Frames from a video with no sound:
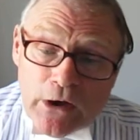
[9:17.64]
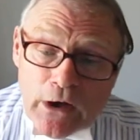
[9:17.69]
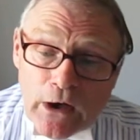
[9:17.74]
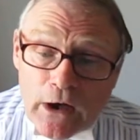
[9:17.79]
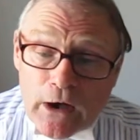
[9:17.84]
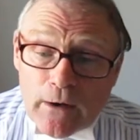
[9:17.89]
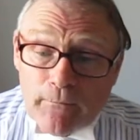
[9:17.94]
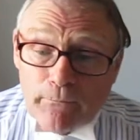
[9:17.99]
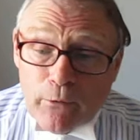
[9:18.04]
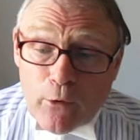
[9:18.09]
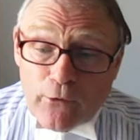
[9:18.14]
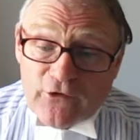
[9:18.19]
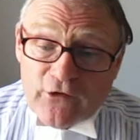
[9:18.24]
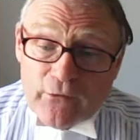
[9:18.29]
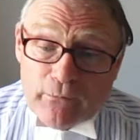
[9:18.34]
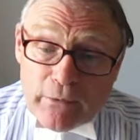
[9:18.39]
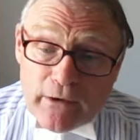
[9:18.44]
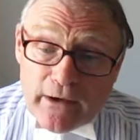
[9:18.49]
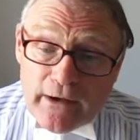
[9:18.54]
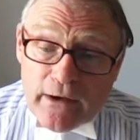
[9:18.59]

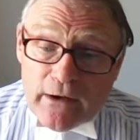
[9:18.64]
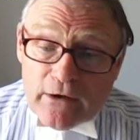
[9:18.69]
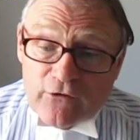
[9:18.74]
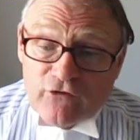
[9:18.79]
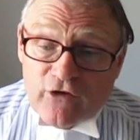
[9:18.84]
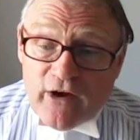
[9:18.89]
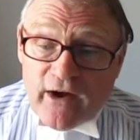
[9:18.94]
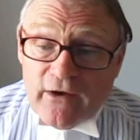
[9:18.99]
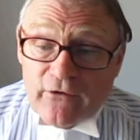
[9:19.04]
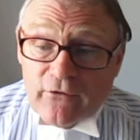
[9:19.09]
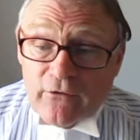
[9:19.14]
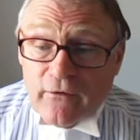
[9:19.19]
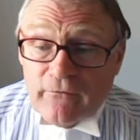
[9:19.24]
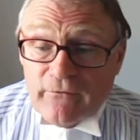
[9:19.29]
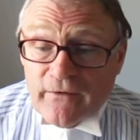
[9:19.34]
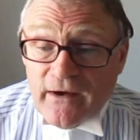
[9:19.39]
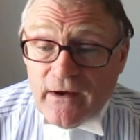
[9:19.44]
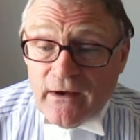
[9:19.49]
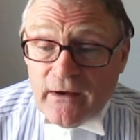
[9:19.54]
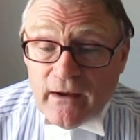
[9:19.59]
Possibly,
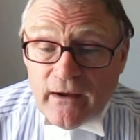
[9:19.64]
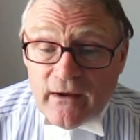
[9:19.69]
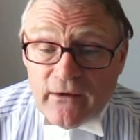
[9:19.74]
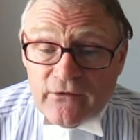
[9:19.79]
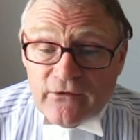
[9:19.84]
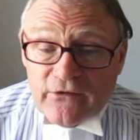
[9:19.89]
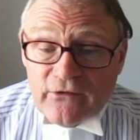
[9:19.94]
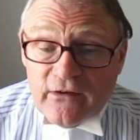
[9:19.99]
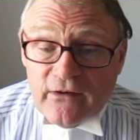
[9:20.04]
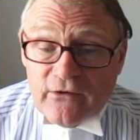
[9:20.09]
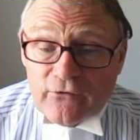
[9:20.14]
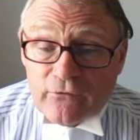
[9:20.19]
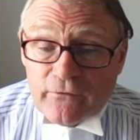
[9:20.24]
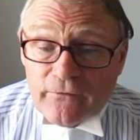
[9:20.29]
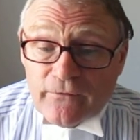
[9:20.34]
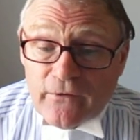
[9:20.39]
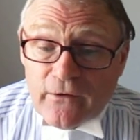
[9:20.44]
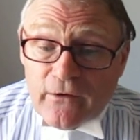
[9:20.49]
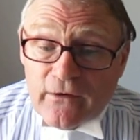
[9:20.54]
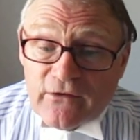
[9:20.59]
Ojeda-Aviles is
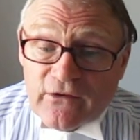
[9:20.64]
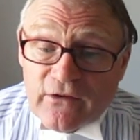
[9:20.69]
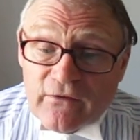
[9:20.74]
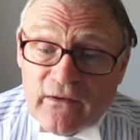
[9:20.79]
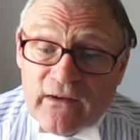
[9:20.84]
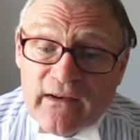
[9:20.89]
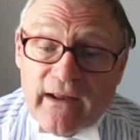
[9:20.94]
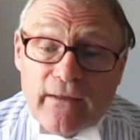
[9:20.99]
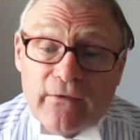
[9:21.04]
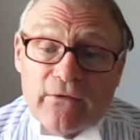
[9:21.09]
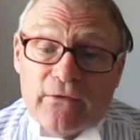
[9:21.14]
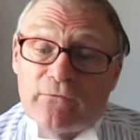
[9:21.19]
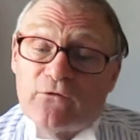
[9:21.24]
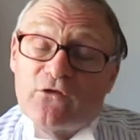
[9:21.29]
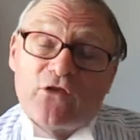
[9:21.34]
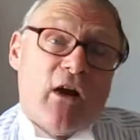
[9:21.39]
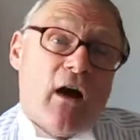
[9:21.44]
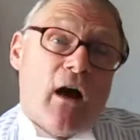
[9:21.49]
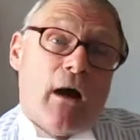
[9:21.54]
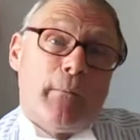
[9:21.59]
referring to the length of
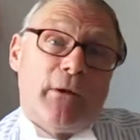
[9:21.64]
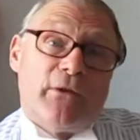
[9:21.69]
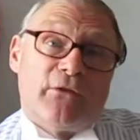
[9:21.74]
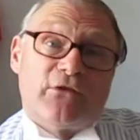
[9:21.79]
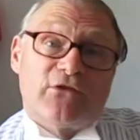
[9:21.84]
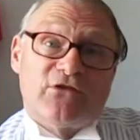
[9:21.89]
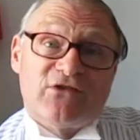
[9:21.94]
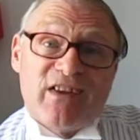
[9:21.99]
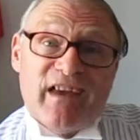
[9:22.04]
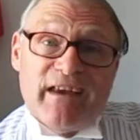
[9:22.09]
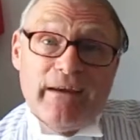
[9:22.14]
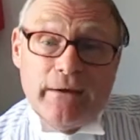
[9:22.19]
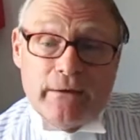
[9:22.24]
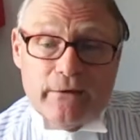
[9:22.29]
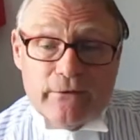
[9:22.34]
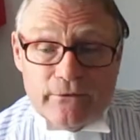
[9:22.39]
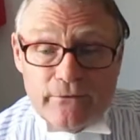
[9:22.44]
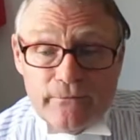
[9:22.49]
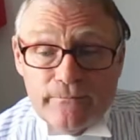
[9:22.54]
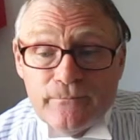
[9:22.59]
time it's
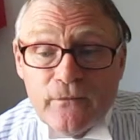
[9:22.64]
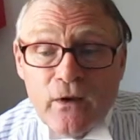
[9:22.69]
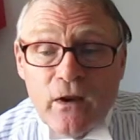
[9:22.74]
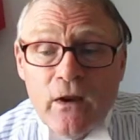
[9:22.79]
taken